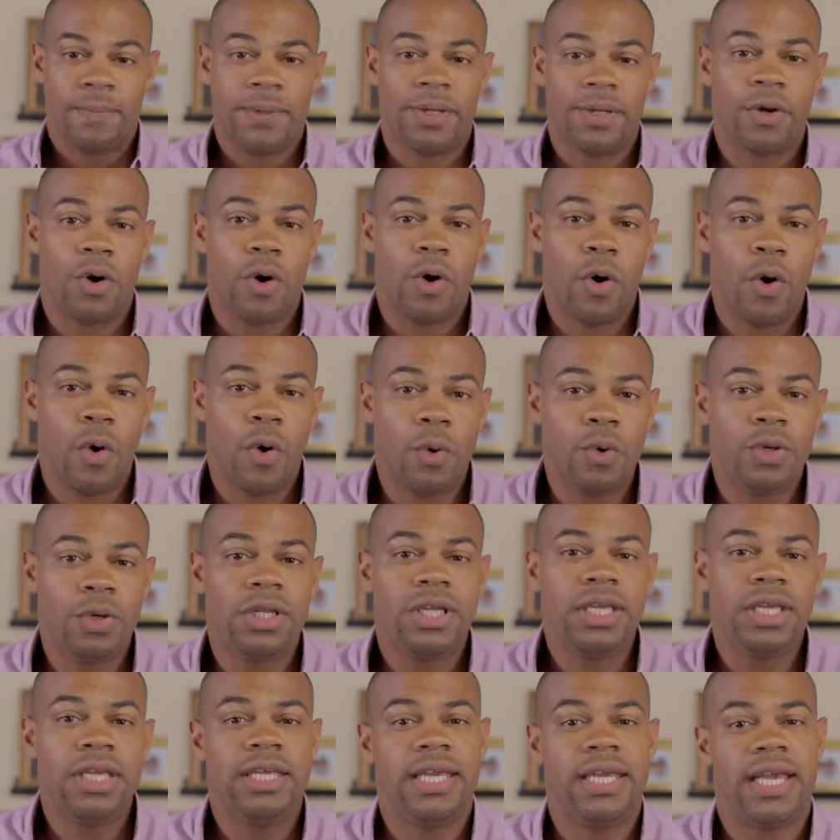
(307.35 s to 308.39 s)
But
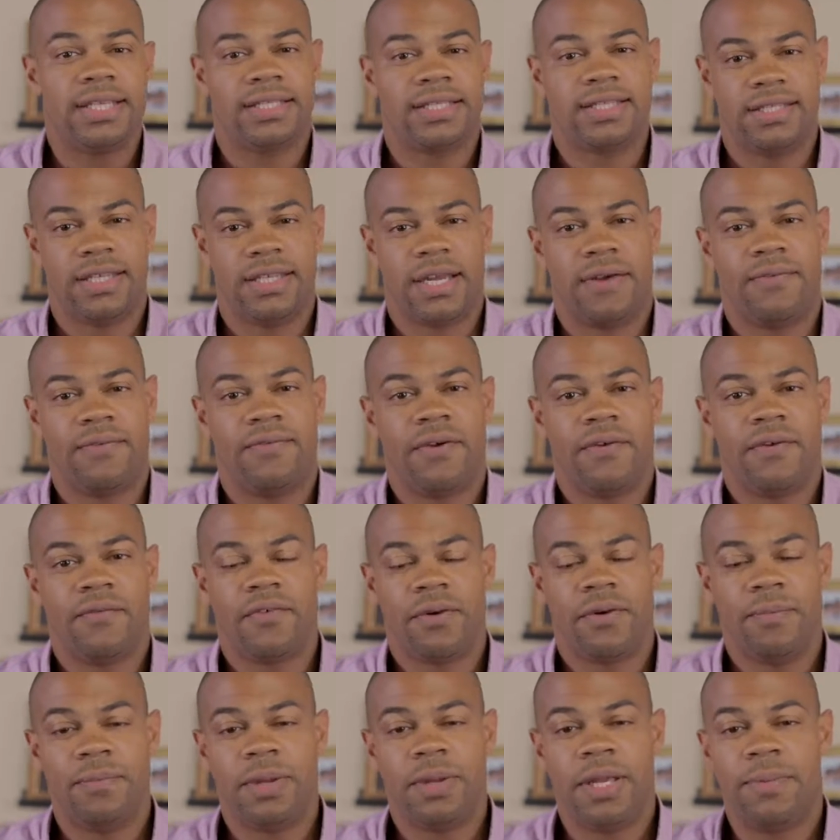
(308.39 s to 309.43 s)
only get stuff
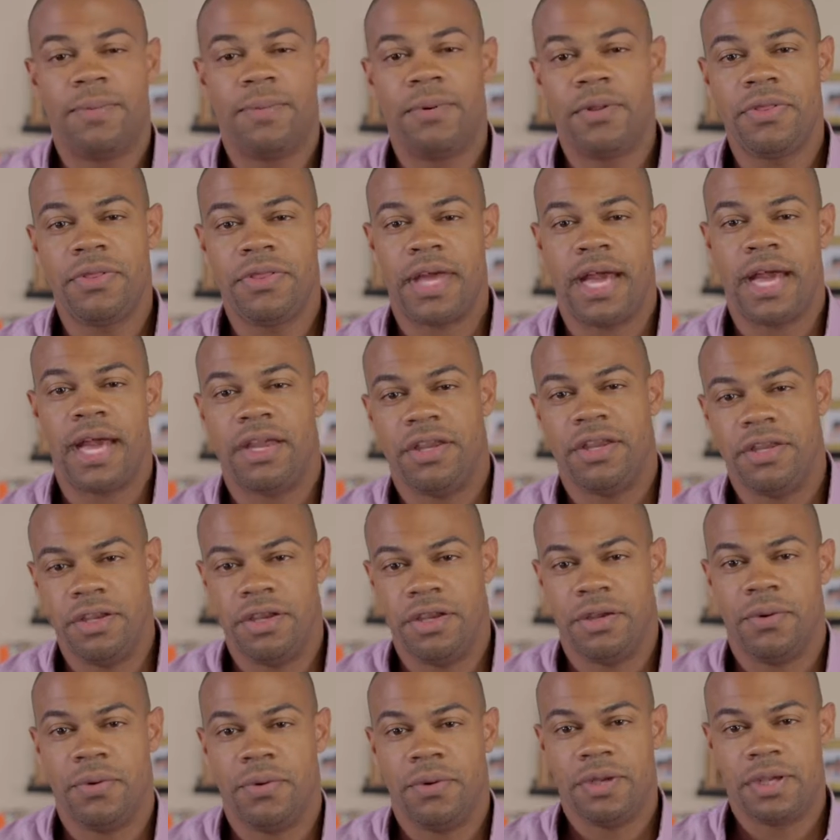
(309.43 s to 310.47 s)
from people that
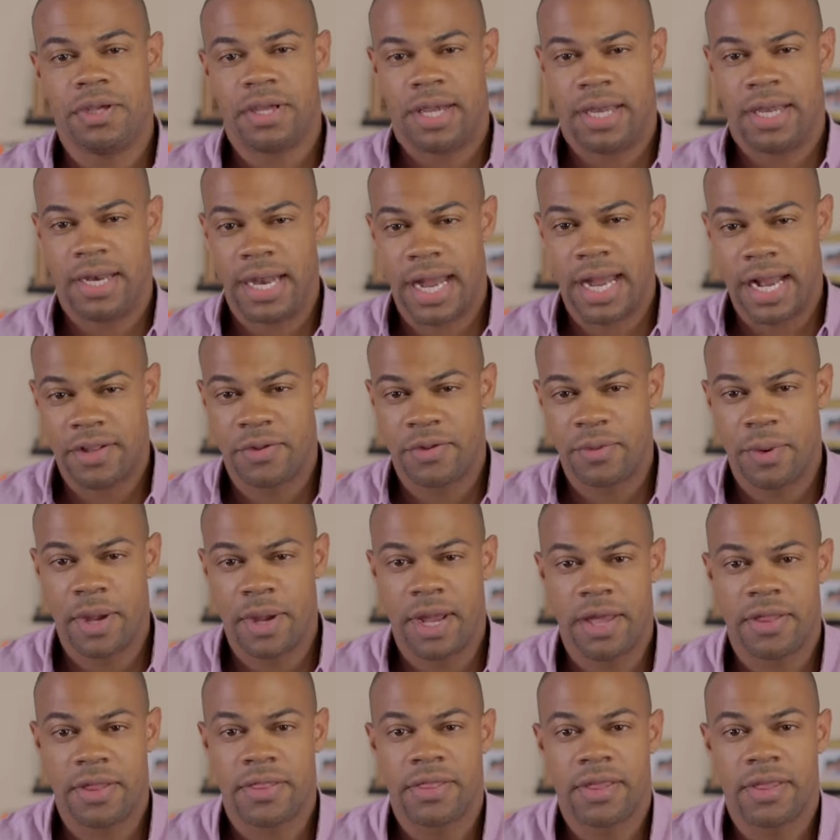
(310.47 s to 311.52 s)
you connect
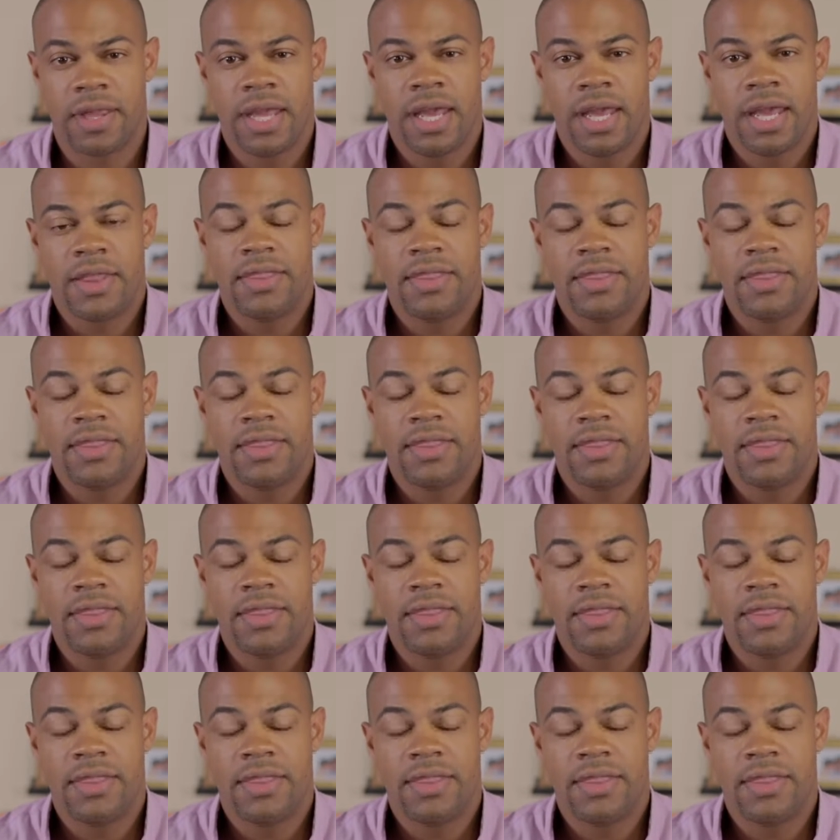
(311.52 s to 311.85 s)
with.